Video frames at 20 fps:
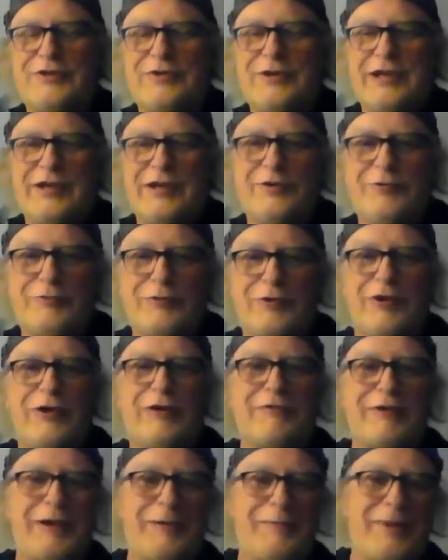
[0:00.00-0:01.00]
to. I know we're
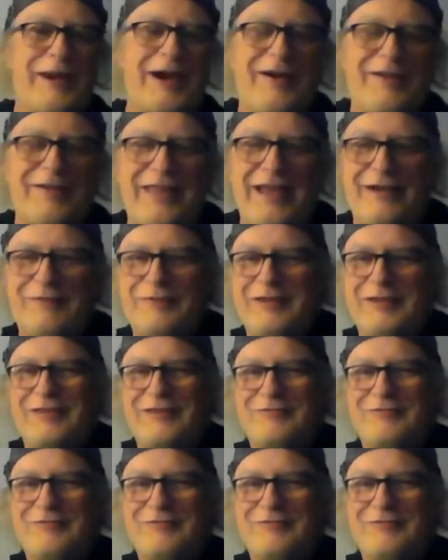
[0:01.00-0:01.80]
already beyond that with